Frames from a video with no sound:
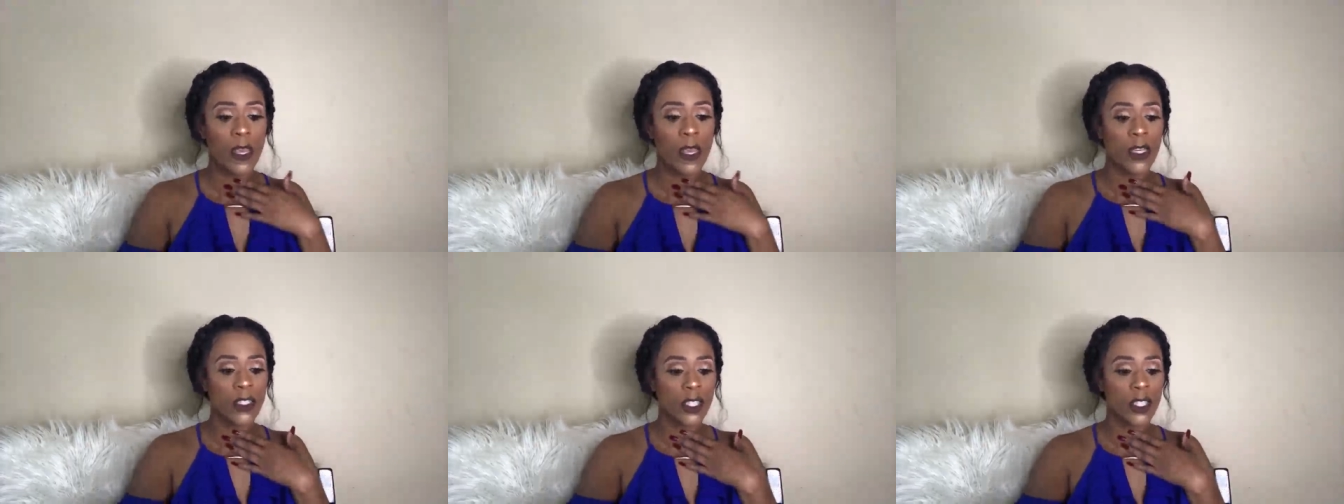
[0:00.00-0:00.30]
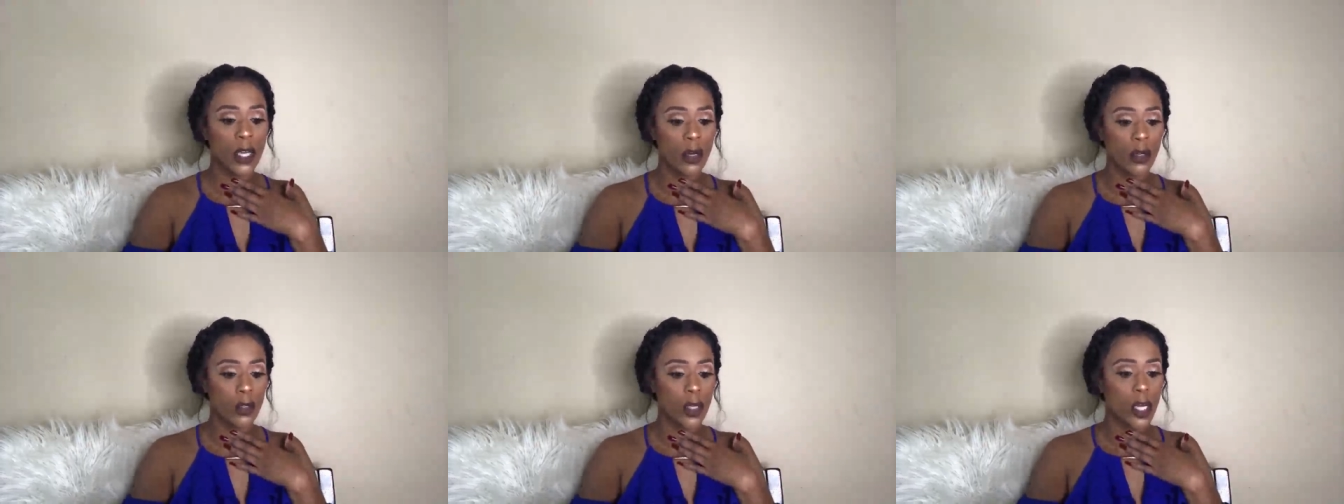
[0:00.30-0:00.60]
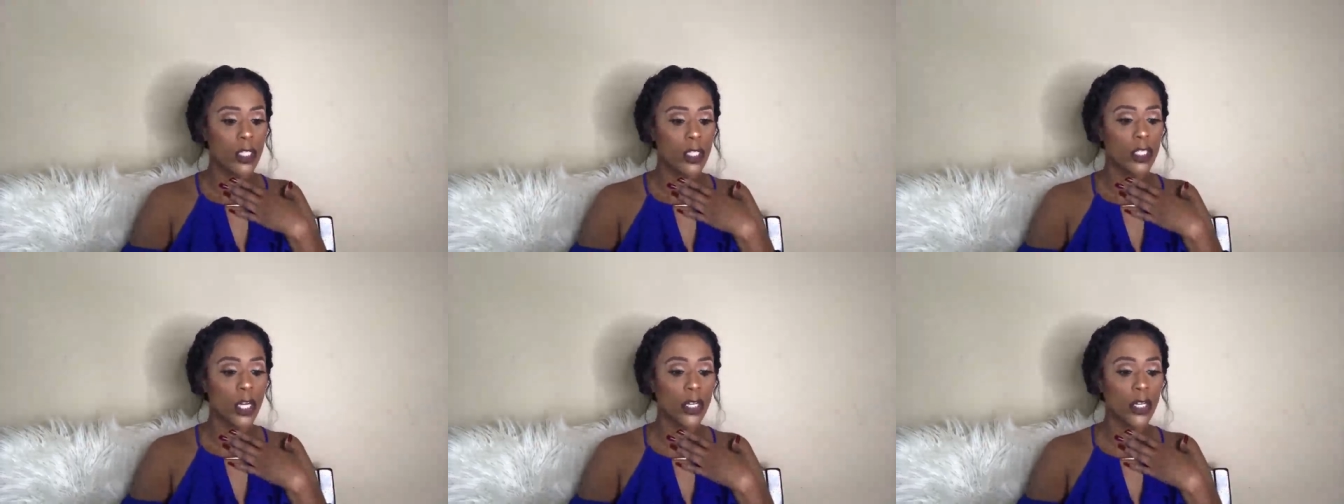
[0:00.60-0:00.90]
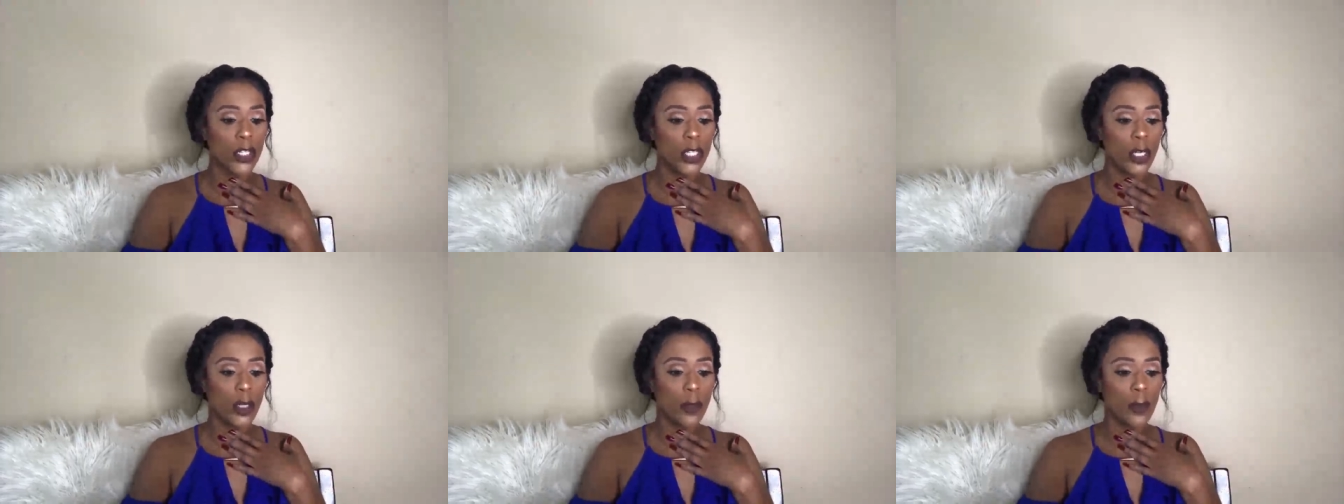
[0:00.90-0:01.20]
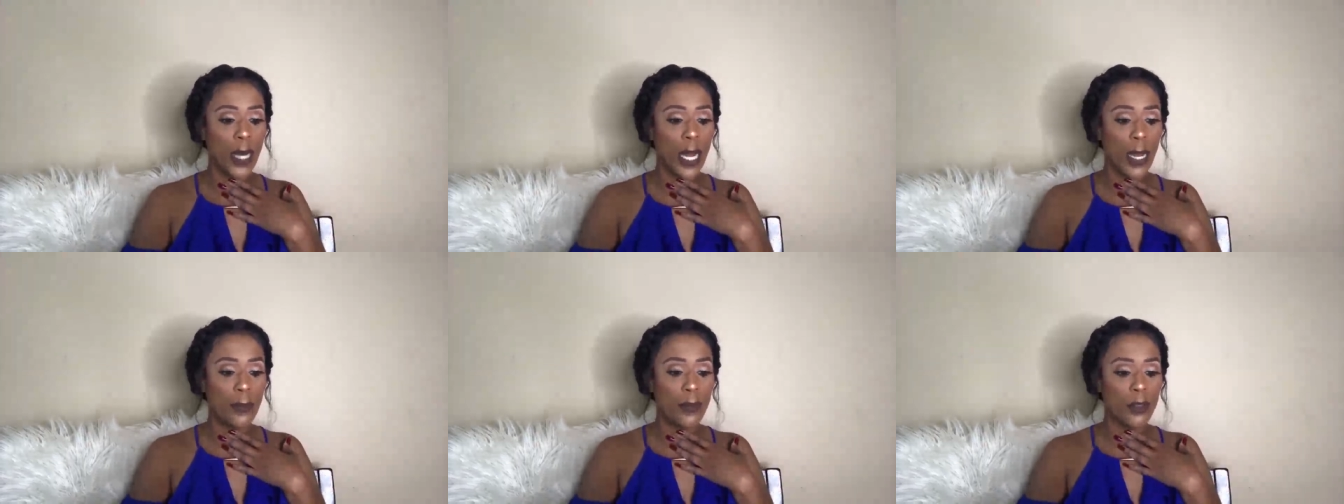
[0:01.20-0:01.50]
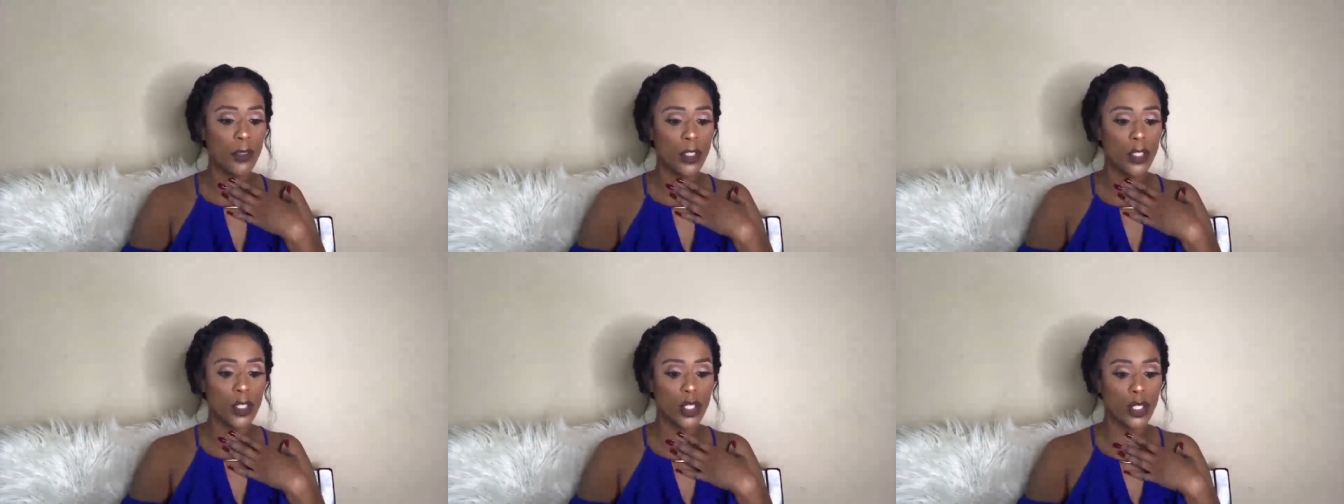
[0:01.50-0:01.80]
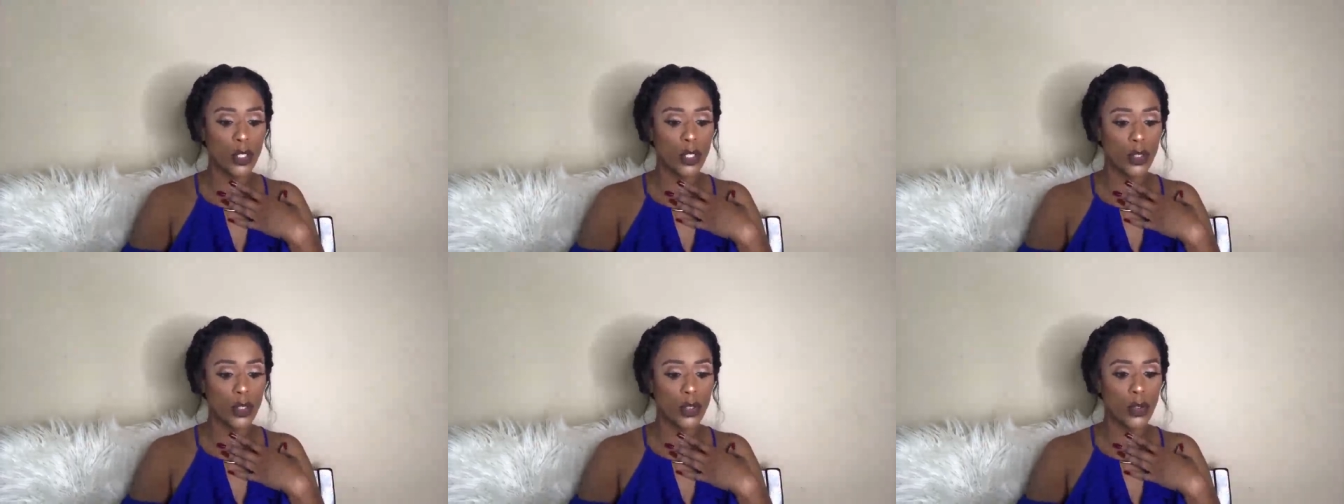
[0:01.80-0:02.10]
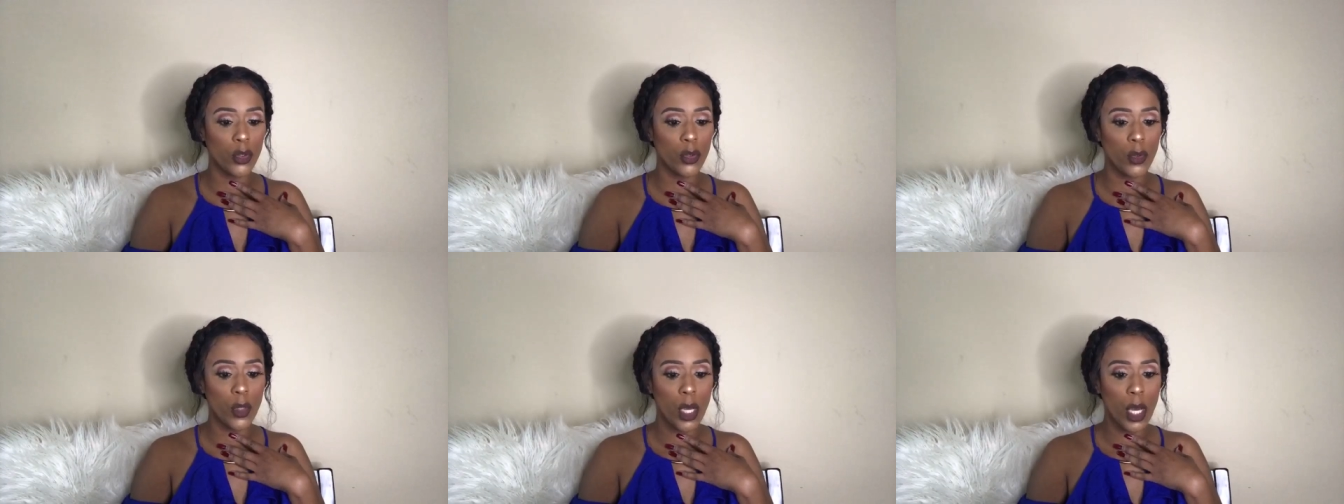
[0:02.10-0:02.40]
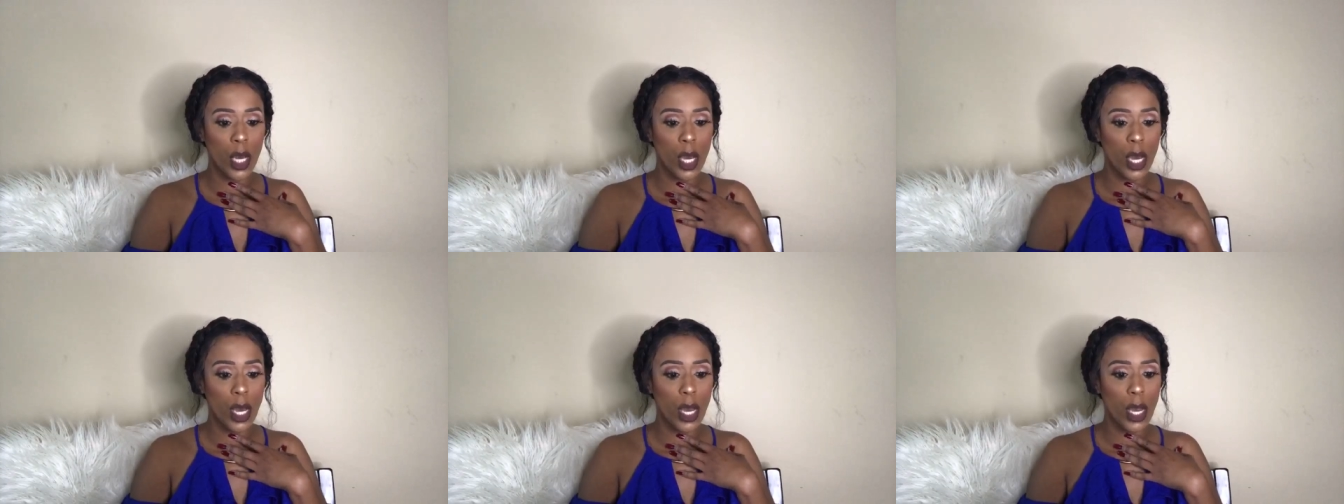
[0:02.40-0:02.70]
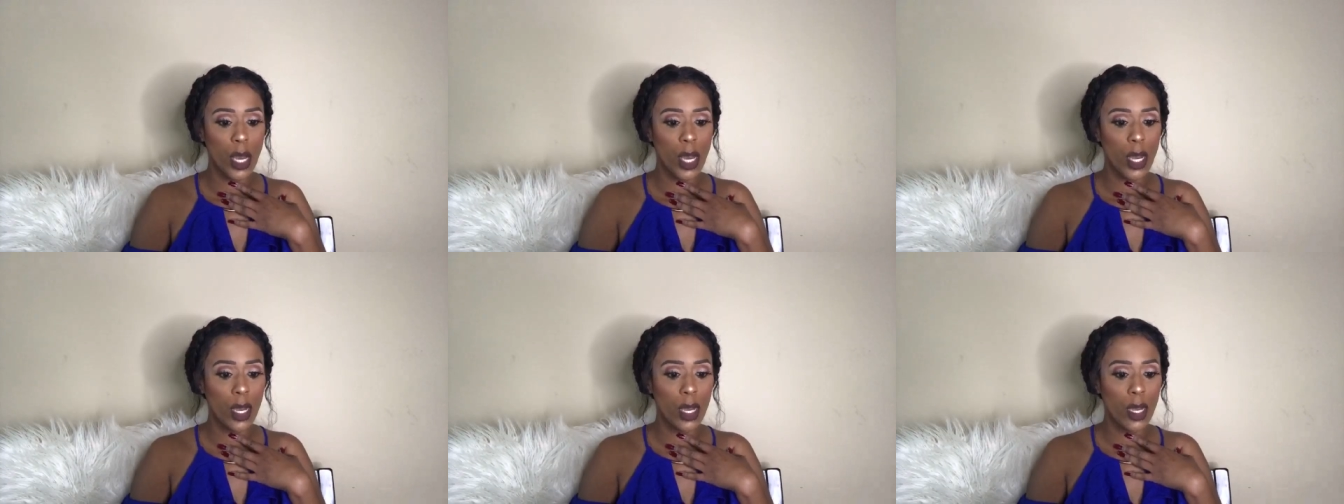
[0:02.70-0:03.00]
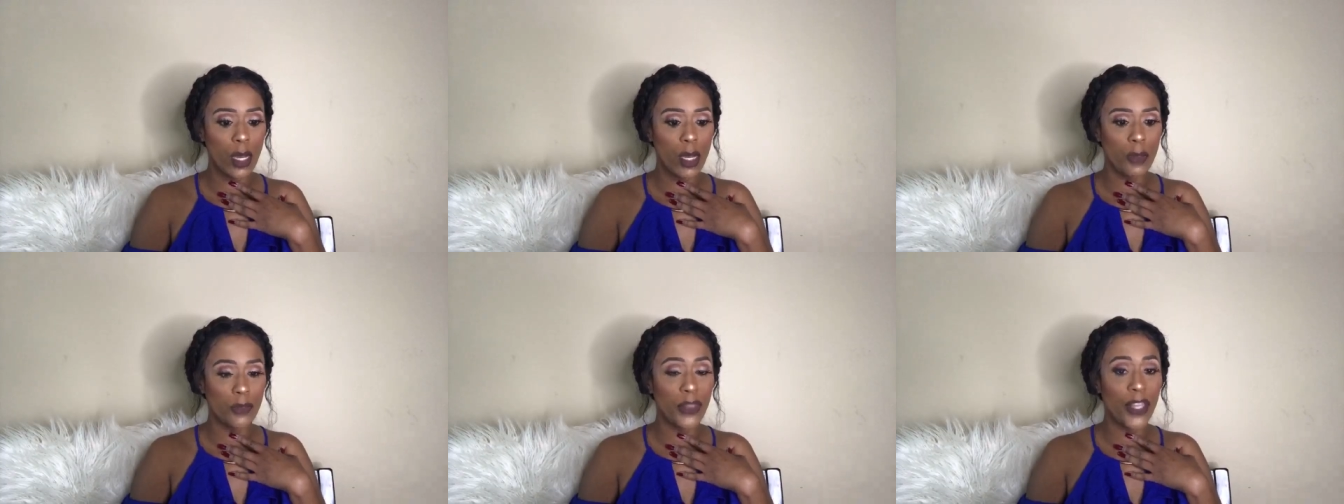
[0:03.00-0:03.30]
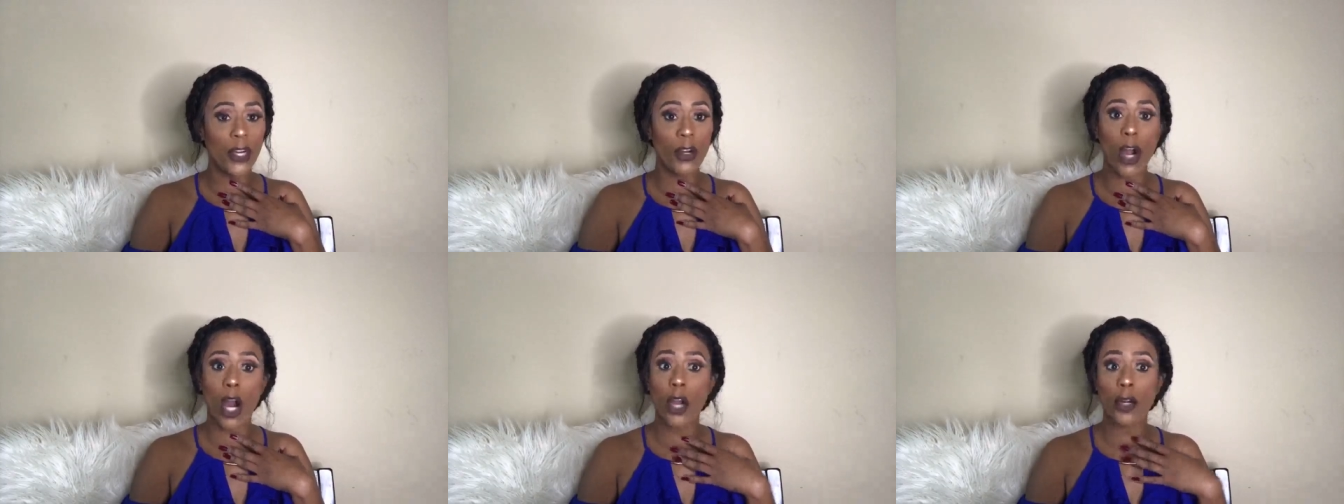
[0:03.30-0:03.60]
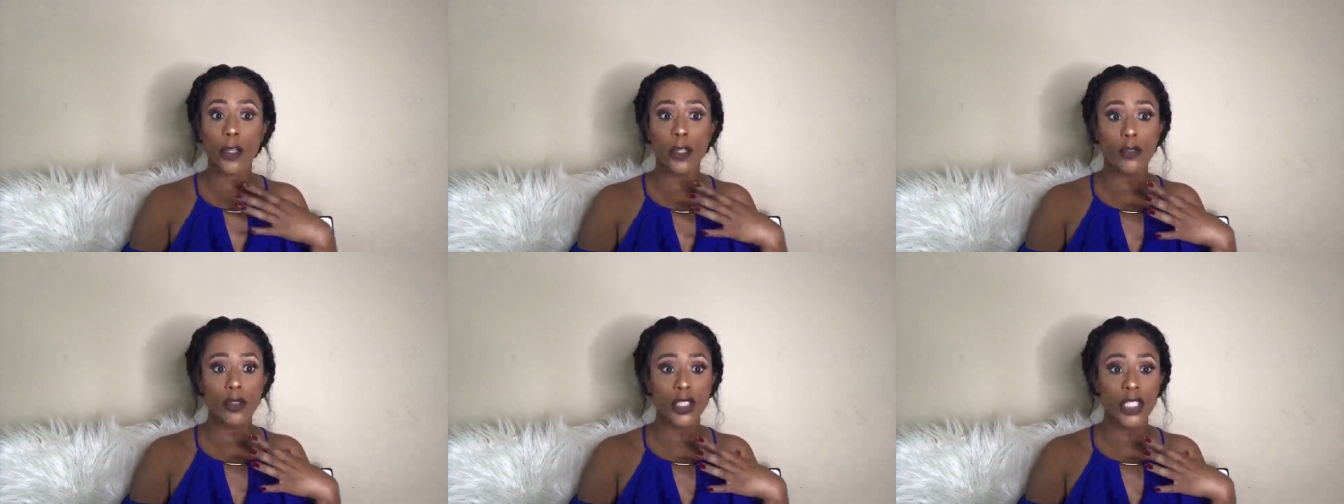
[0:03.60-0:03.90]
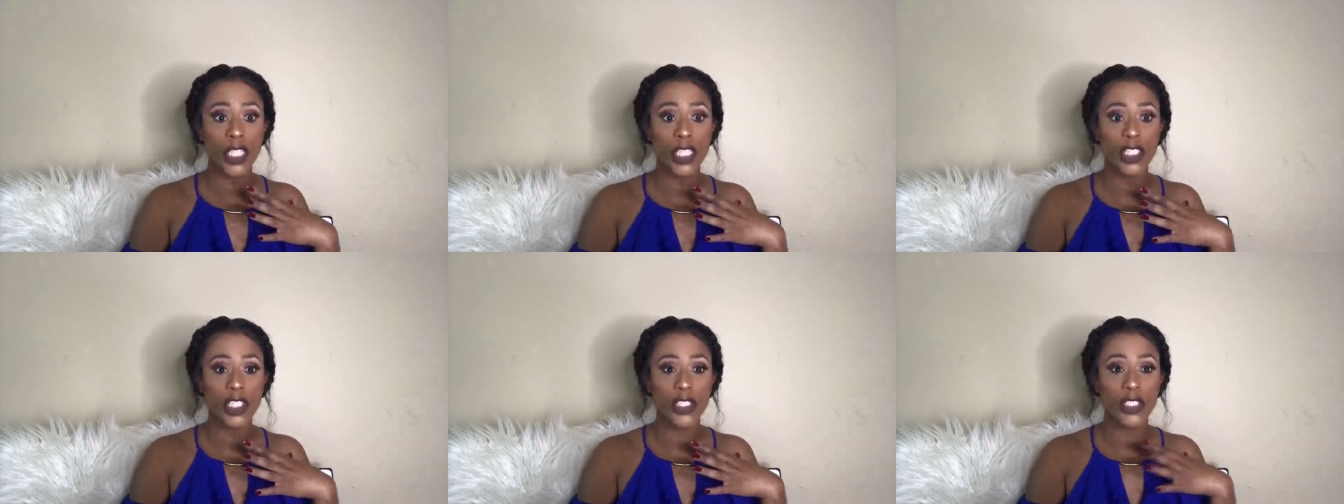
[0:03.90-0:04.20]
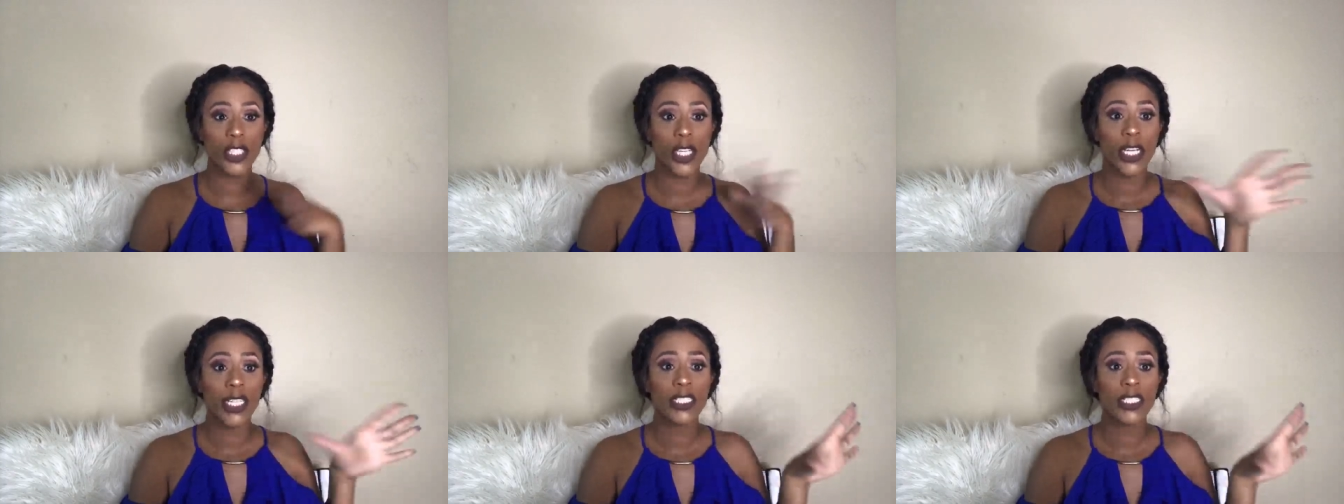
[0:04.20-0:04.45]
So turn in your Bibles to There Are No Judges,